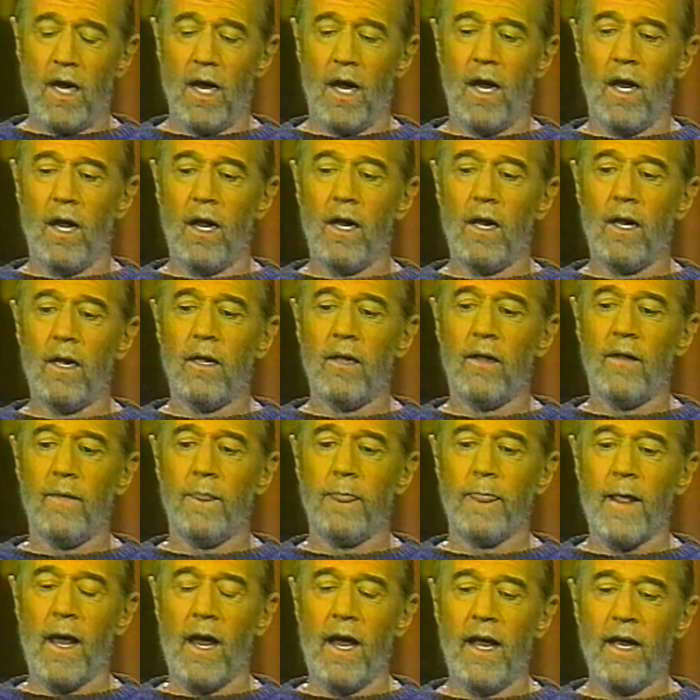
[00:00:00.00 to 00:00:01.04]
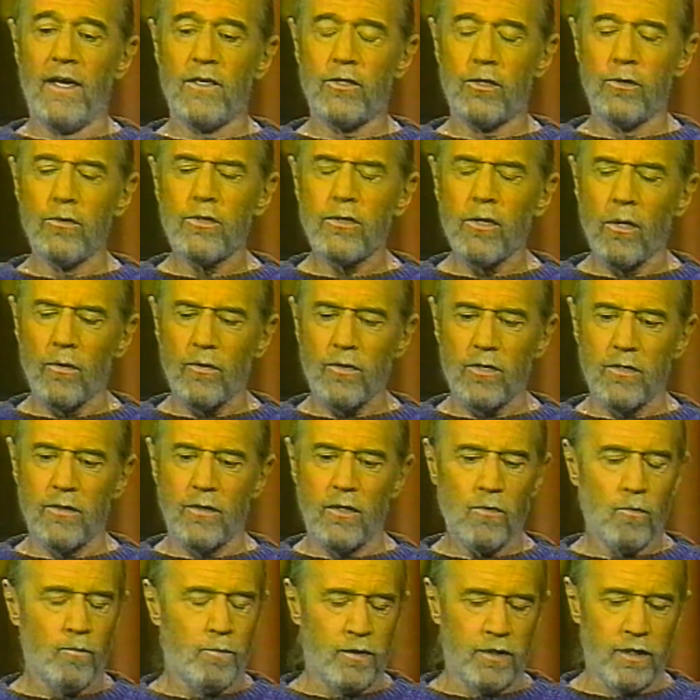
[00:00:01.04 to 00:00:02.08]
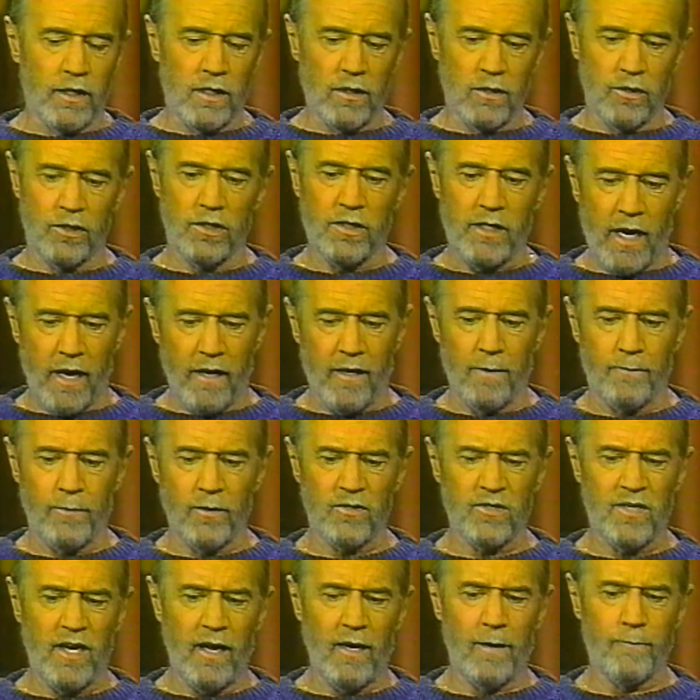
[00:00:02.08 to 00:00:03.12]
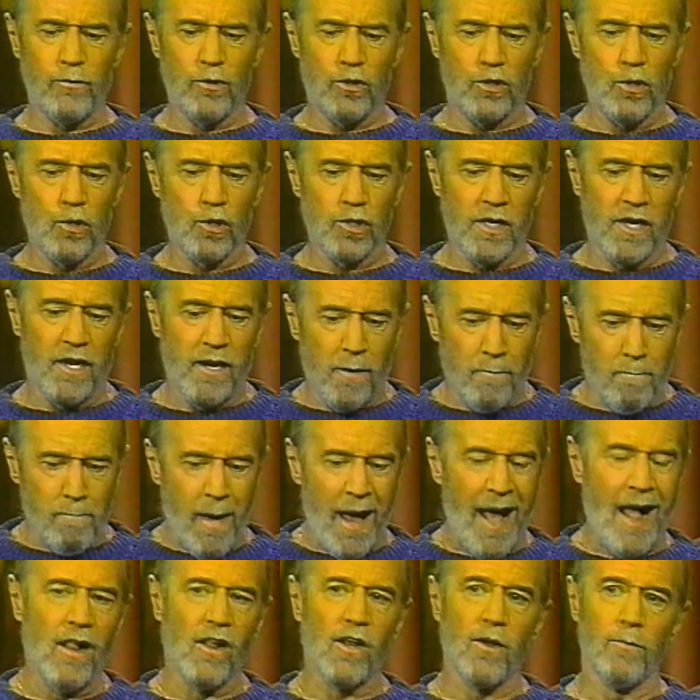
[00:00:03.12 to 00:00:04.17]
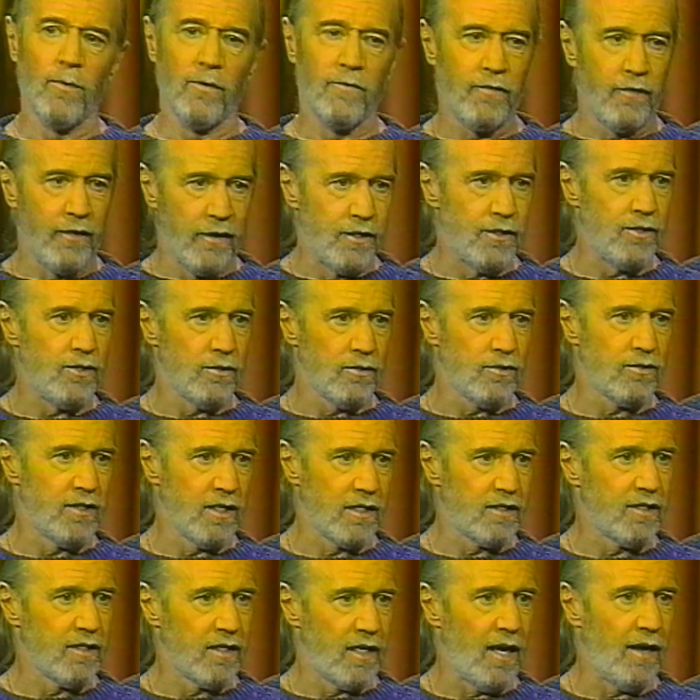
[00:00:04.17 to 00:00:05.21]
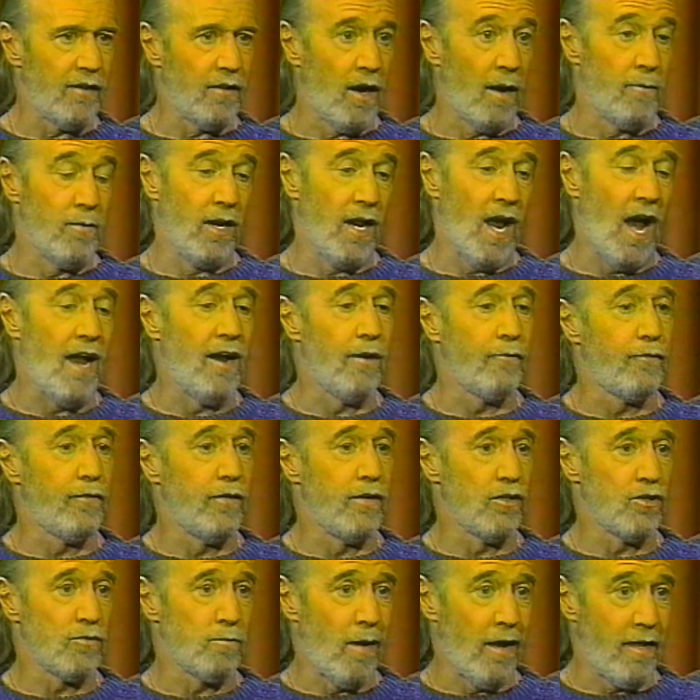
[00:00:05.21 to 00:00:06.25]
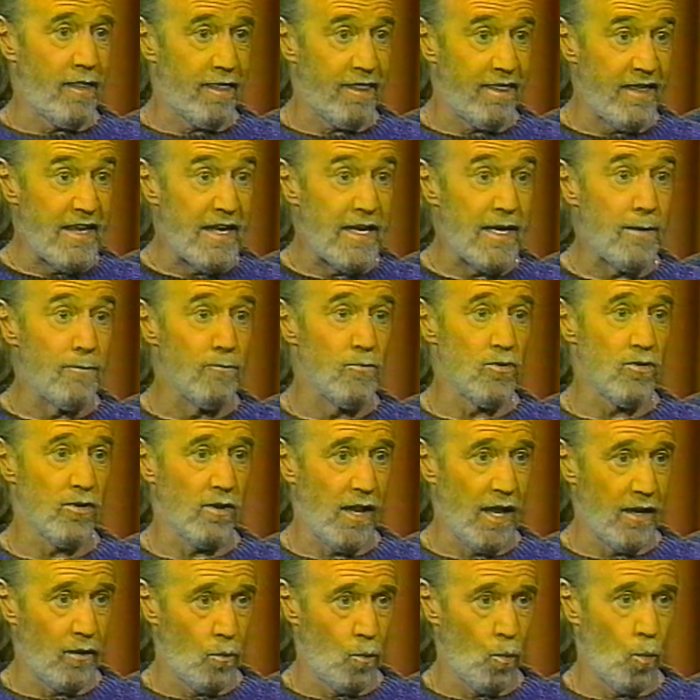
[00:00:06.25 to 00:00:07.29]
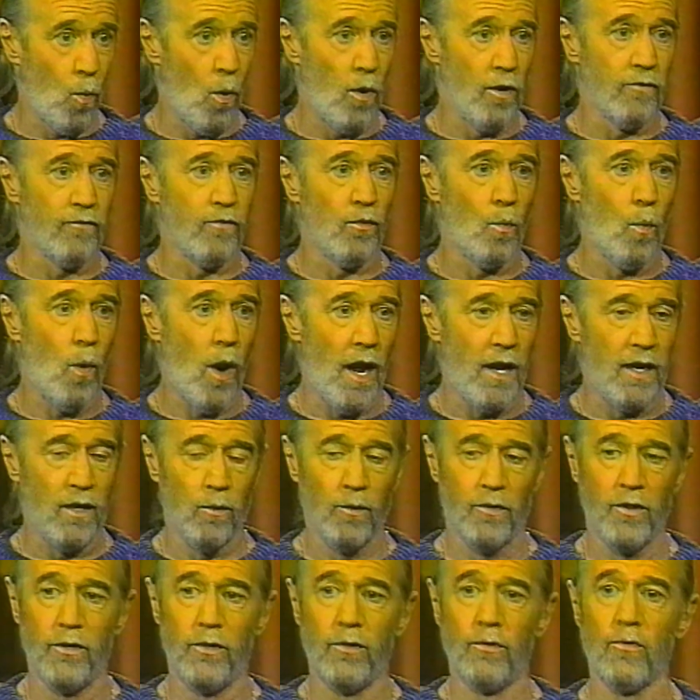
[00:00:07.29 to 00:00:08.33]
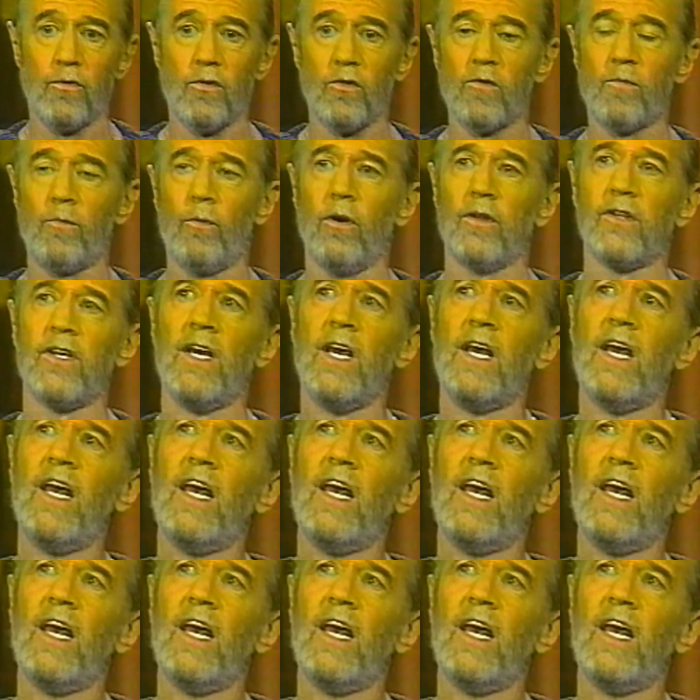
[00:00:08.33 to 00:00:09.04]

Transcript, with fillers: I had two jokes in this particular stand-up. A stand-up is usually an amalgam of things you stick together. I mean, I had finished my themes like Wonderful Wino and the news and sports,